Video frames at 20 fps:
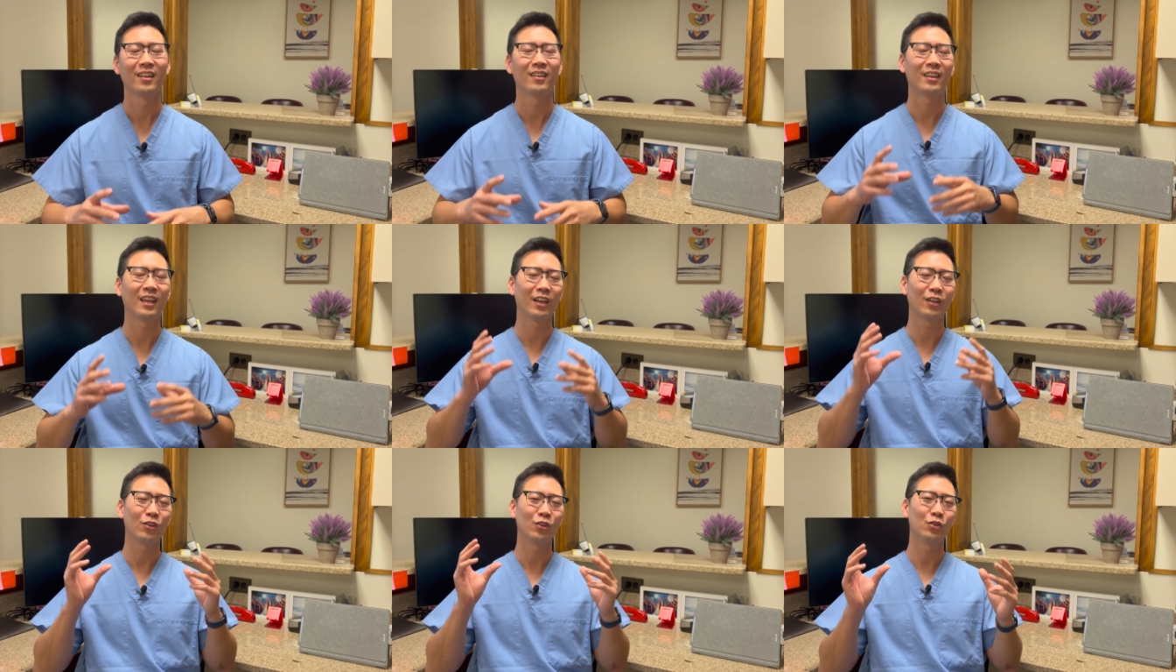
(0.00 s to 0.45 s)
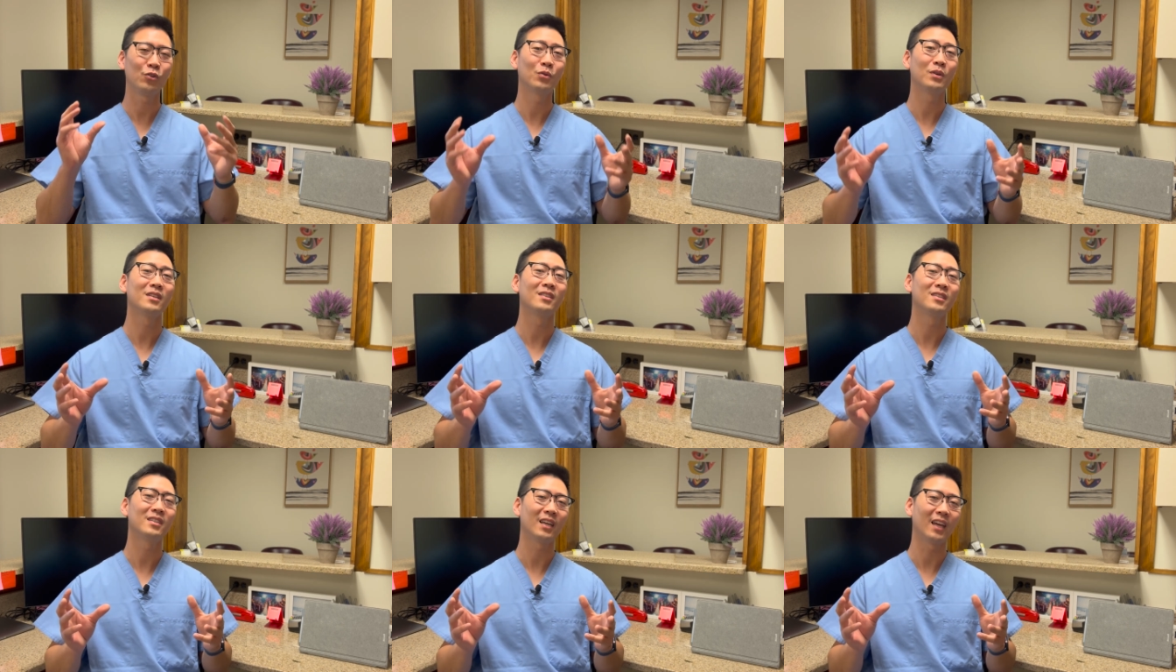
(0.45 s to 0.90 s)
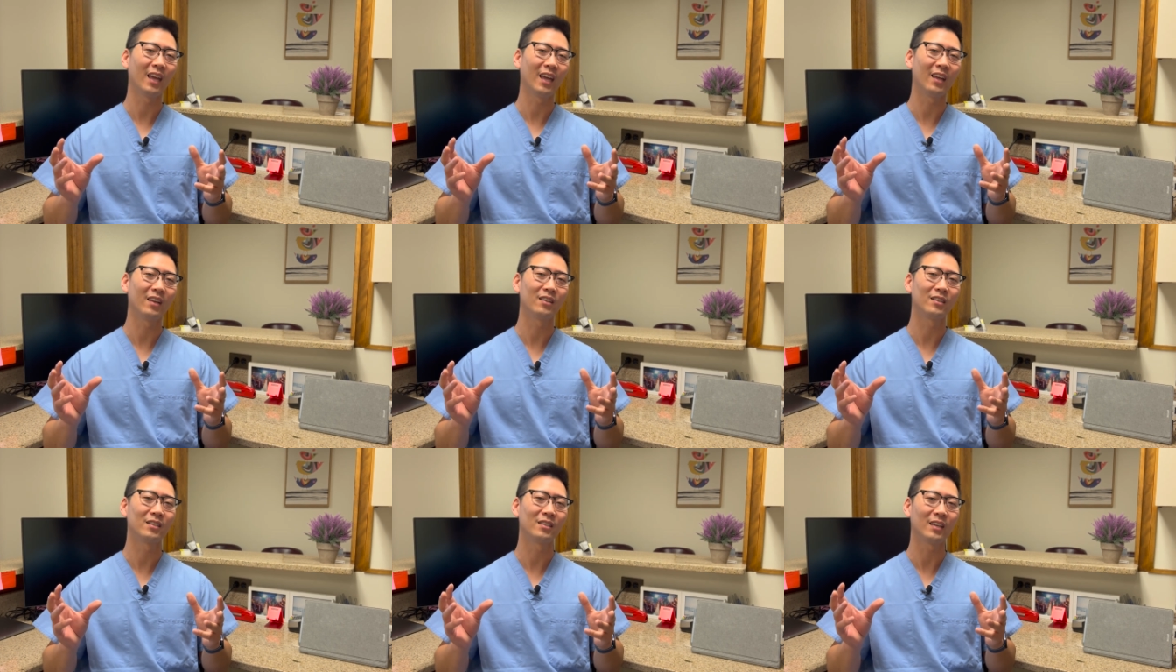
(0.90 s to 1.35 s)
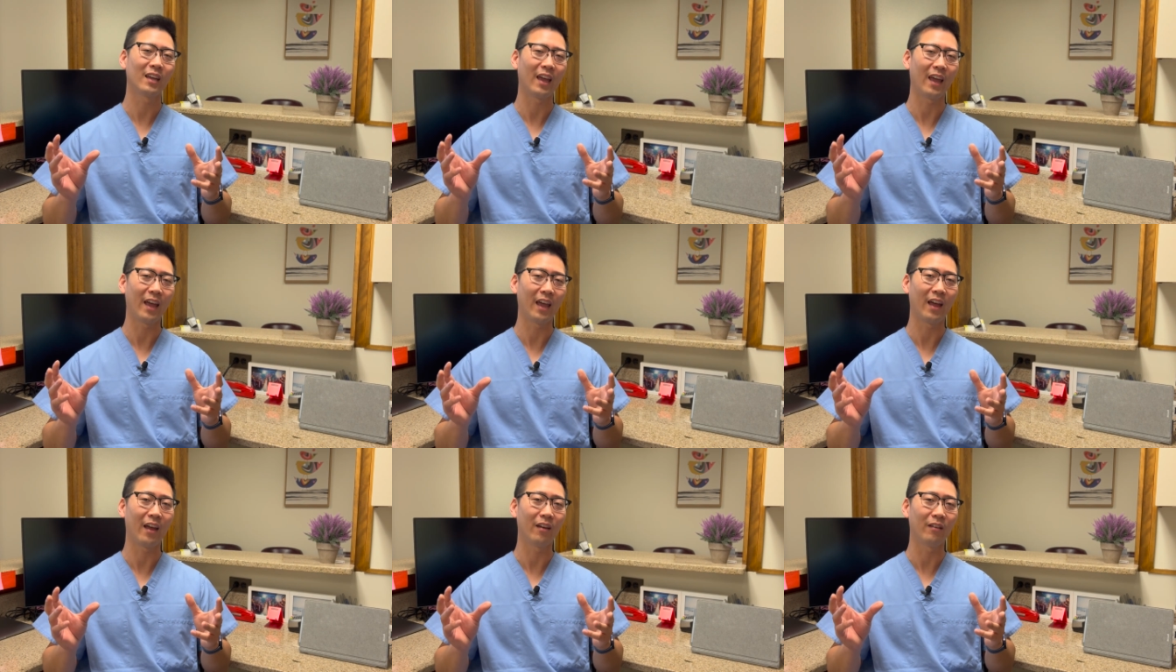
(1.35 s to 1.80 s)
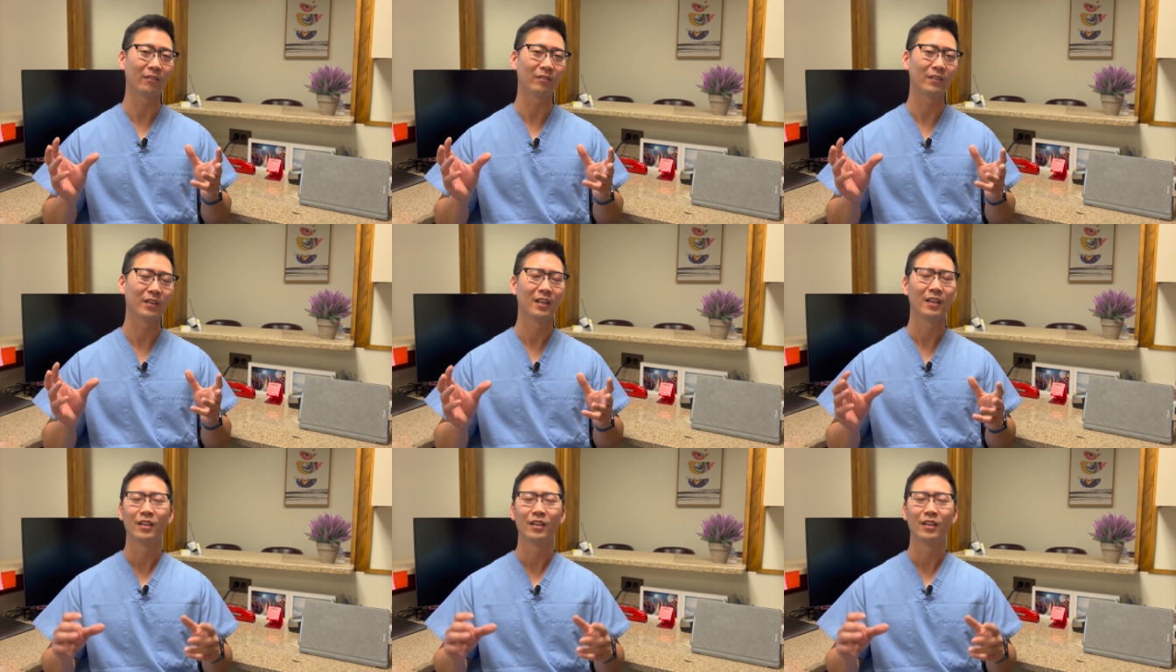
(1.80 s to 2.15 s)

that you intend to have.